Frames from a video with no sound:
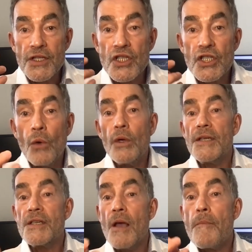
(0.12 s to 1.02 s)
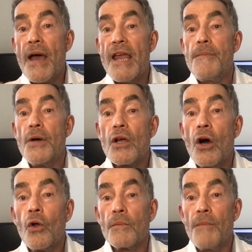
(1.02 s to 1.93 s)
The soulless paper
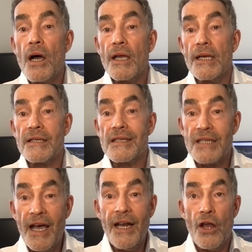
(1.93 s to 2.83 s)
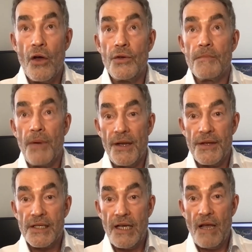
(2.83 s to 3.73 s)
gold market, siloed
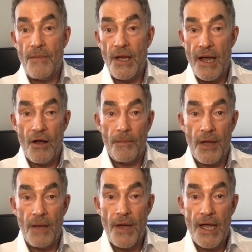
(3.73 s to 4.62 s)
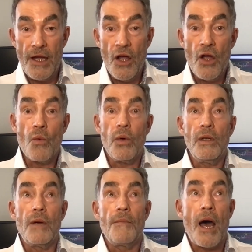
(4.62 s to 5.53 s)
by the CME LBMA,
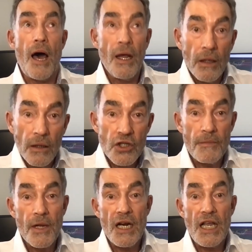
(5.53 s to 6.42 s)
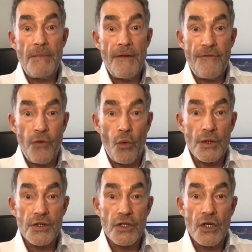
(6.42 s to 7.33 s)
will ultimately be
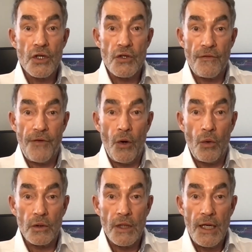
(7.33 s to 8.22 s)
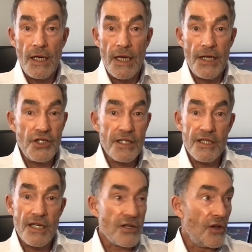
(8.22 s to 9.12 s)
forced to fold. It
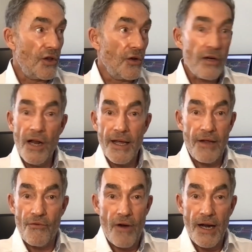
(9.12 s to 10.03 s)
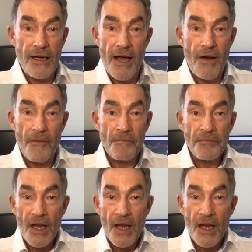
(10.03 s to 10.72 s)
just doesn't look like it right now.